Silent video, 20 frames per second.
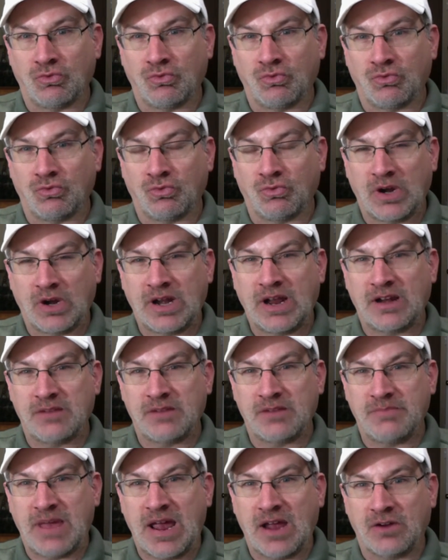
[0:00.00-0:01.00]
run out
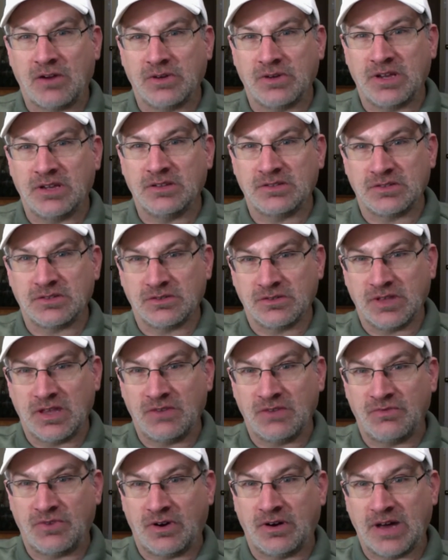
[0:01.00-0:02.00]
of battery until
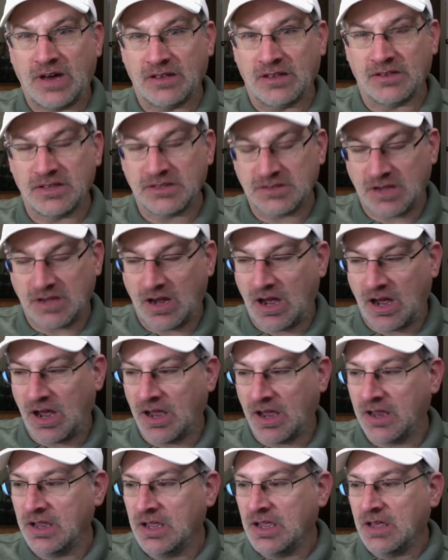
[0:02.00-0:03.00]
they fall out of the sky.
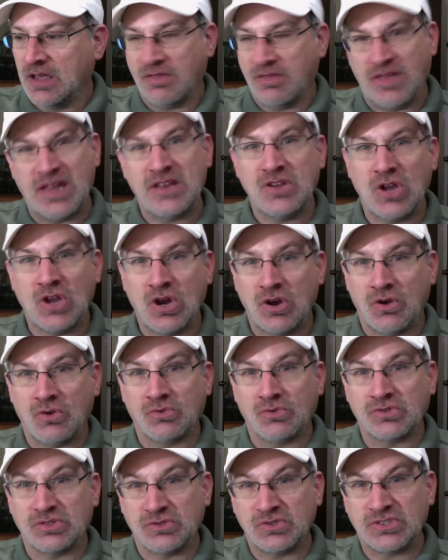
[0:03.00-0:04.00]
They
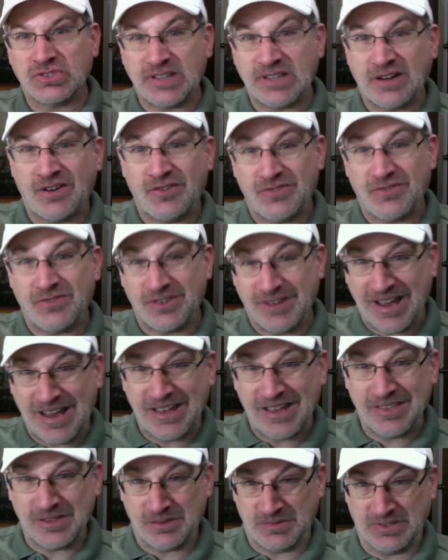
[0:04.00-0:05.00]
know to self
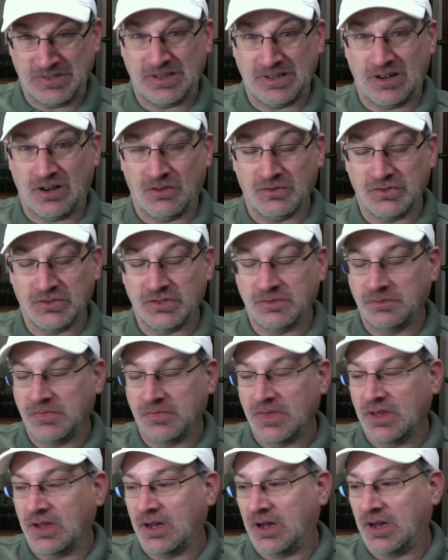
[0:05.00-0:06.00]
land themselves.
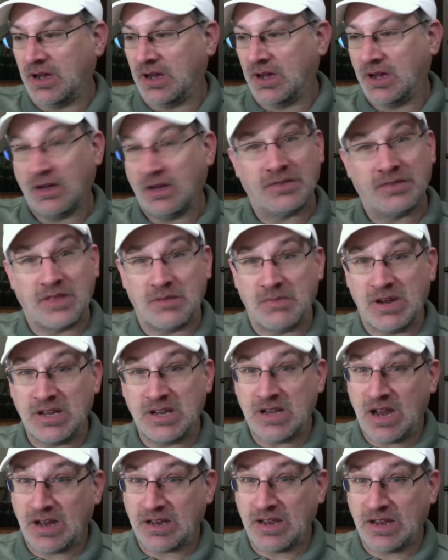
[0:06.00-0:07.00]
Uh, they might
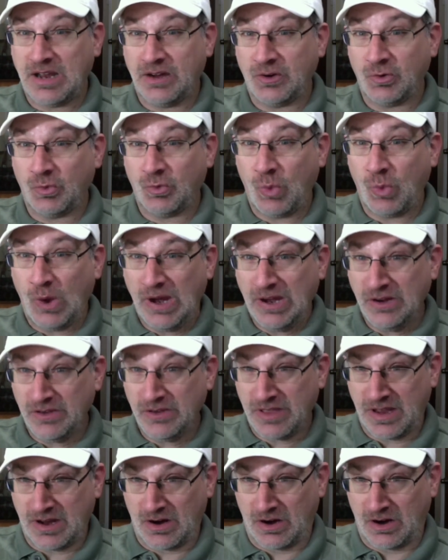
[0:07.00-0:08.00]
not care where
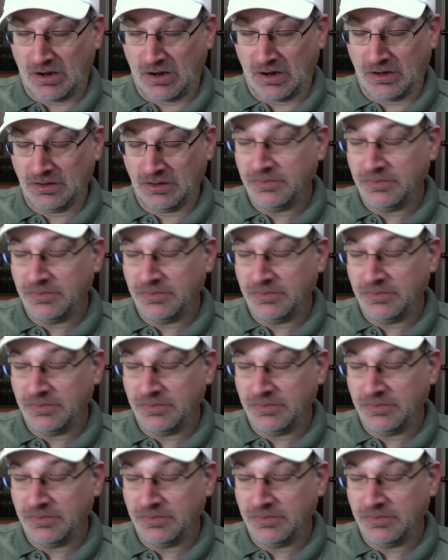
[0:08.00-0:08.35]
they are,